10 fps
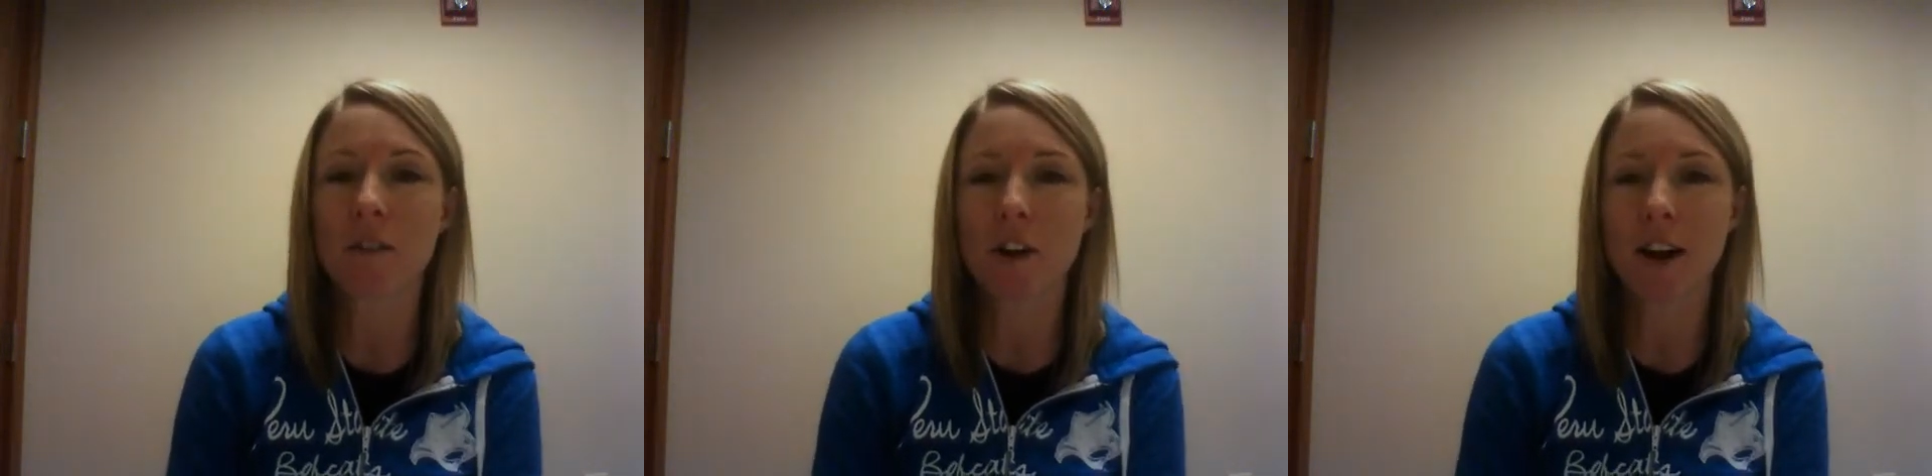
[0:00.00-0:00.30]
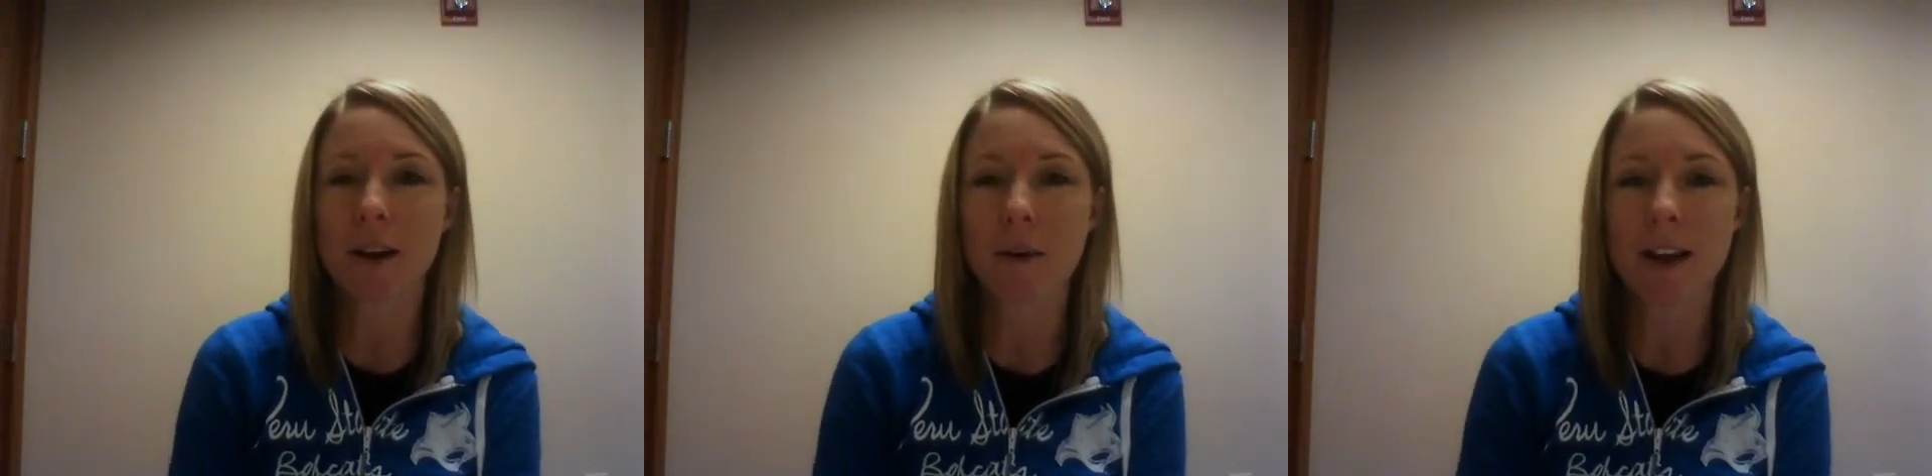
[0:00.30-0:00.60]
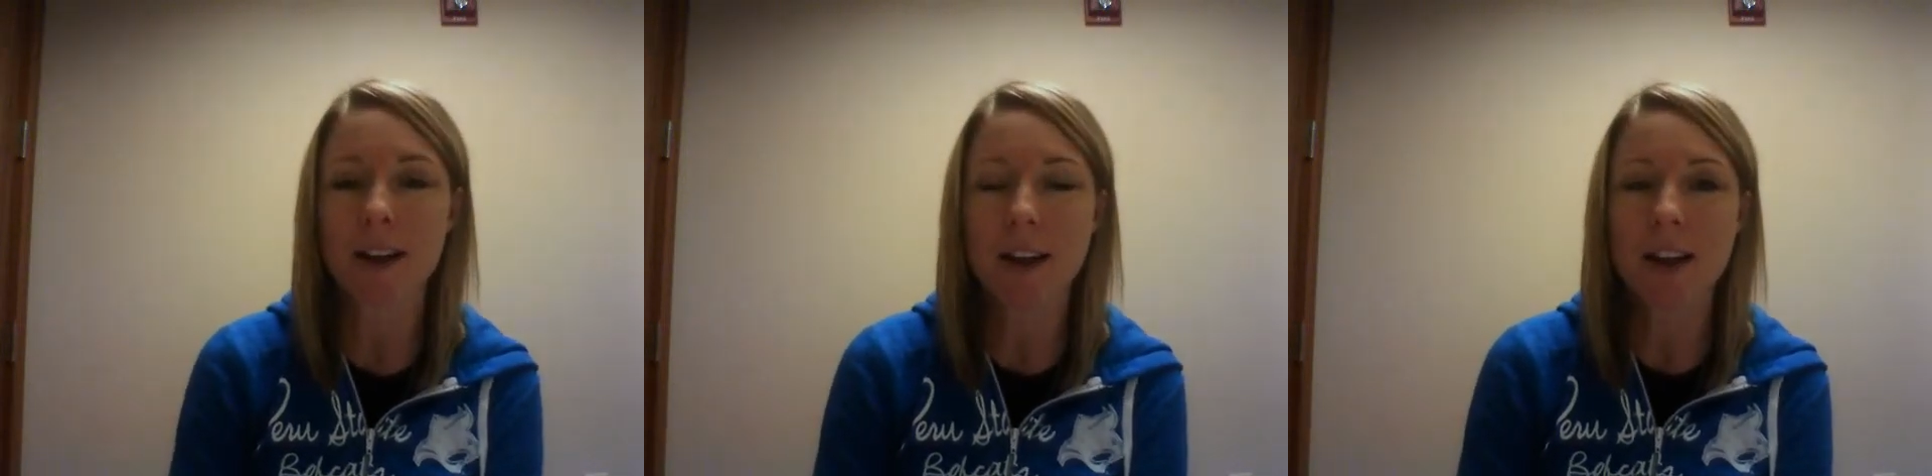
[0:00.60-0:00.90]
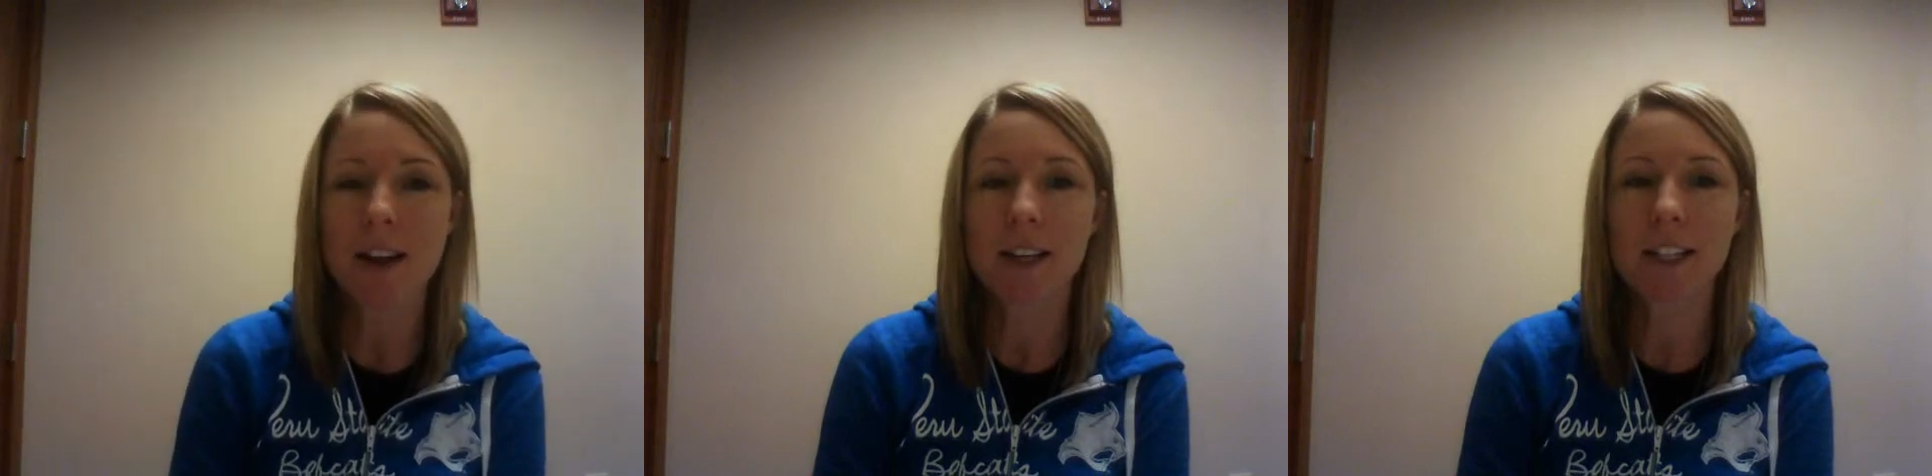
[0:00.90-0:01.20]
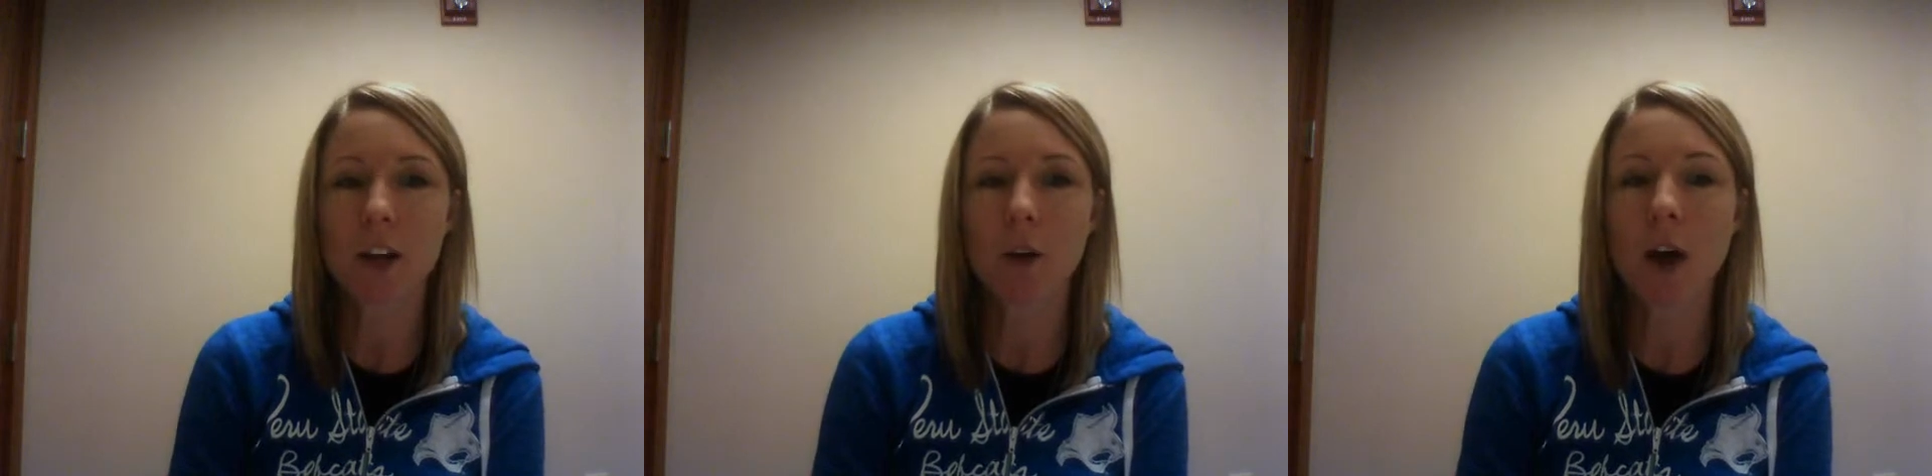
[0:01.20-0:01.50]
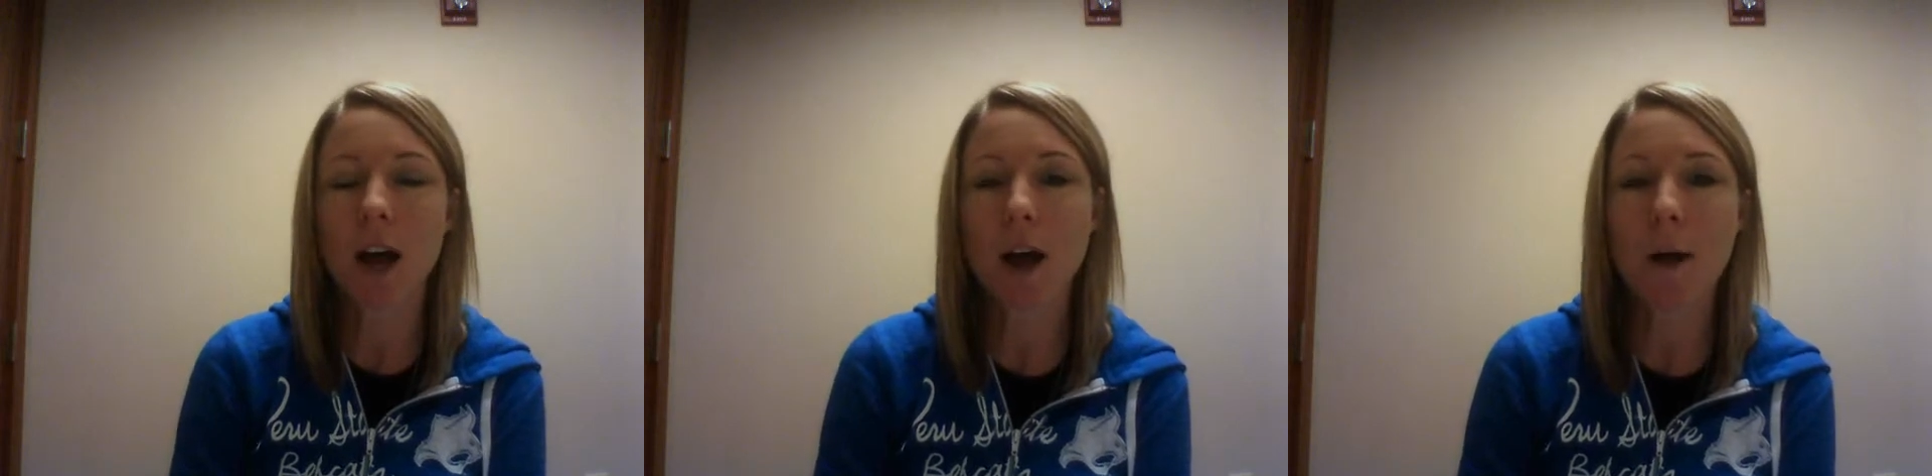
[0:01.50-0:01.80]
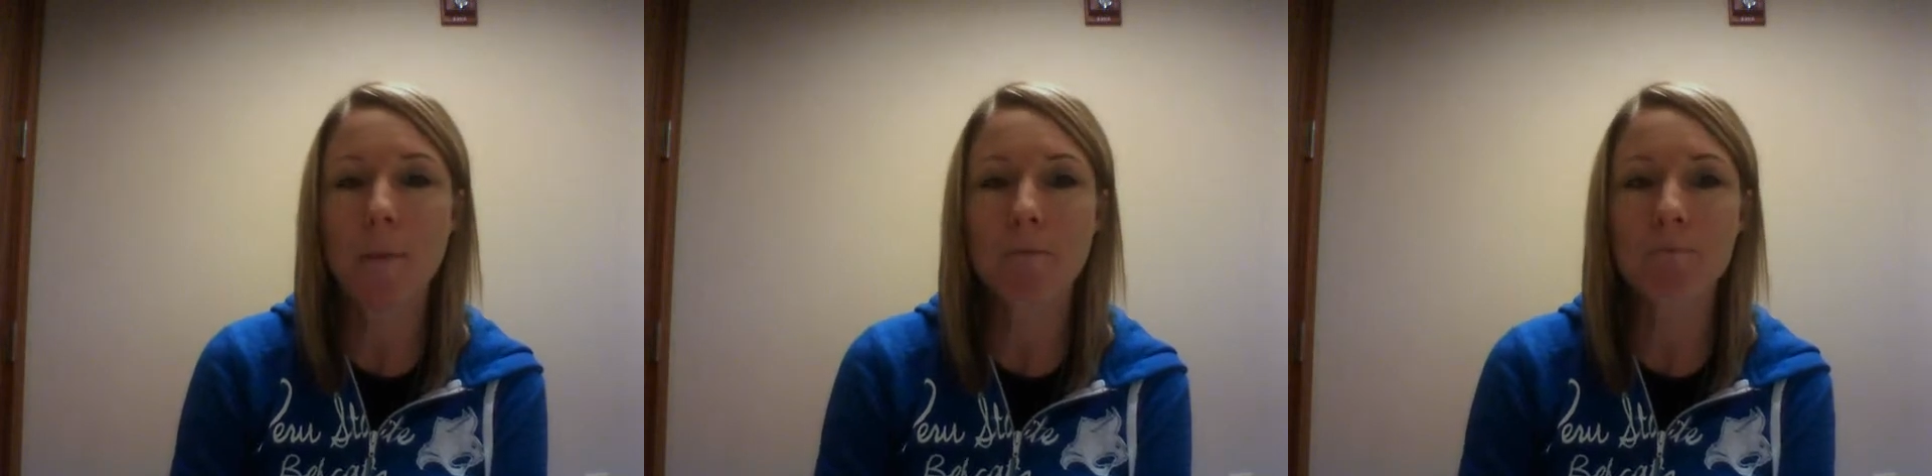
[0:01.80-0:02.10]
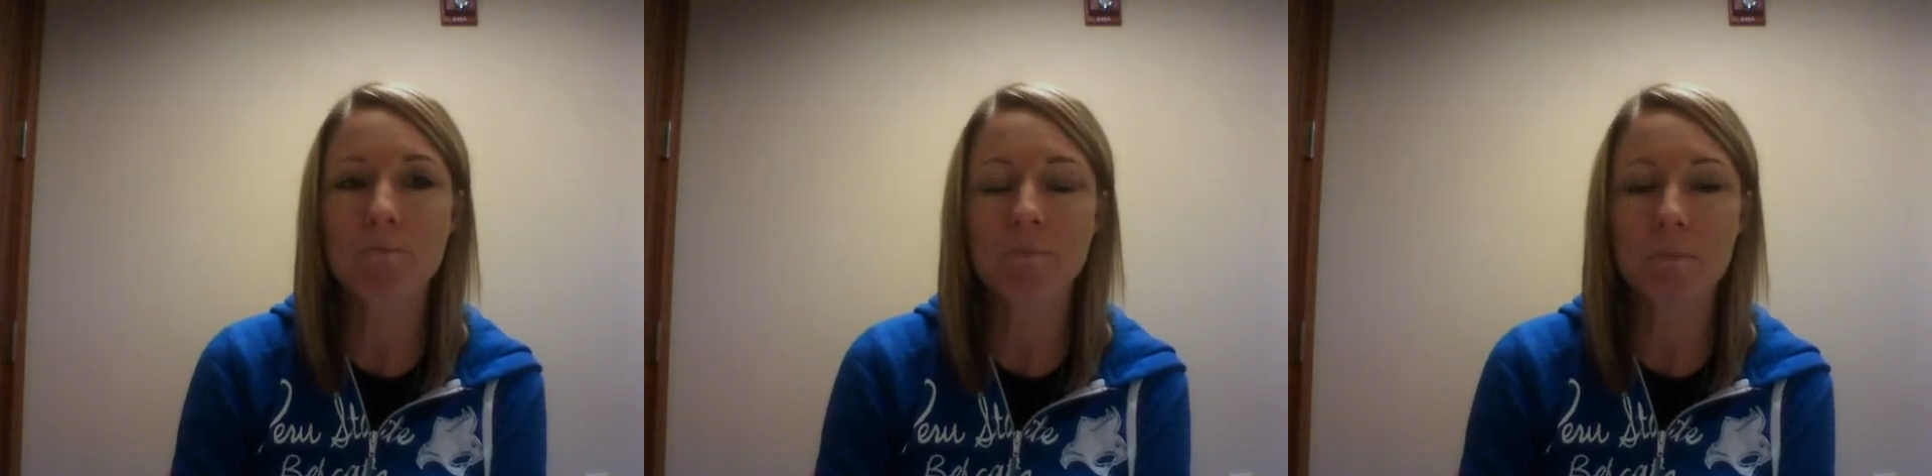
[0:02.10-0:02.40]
far anyway. So, um,